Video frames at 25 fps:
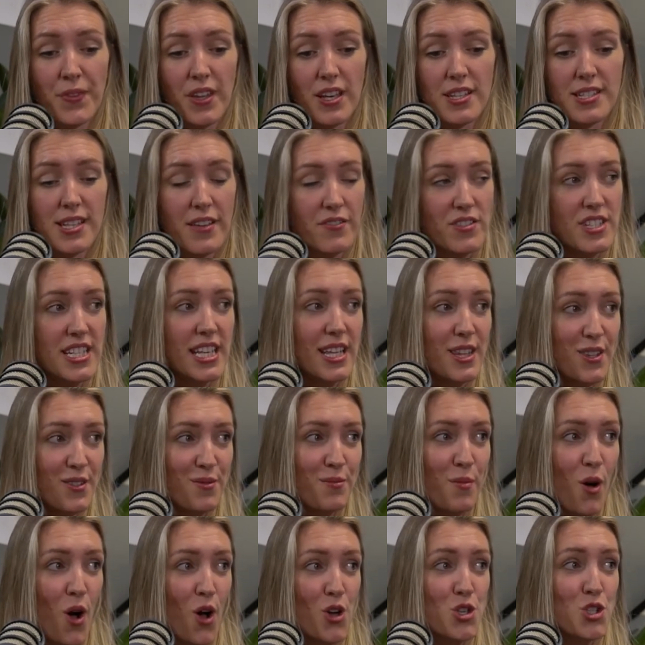17th of
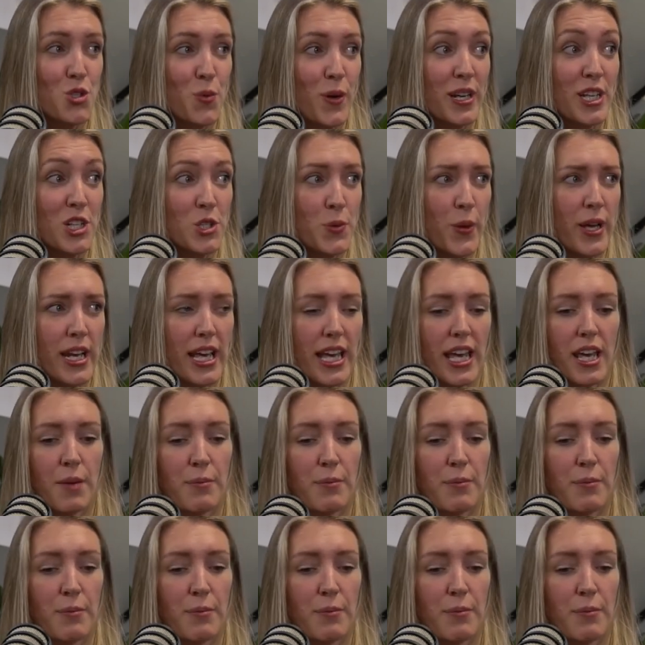March 2020.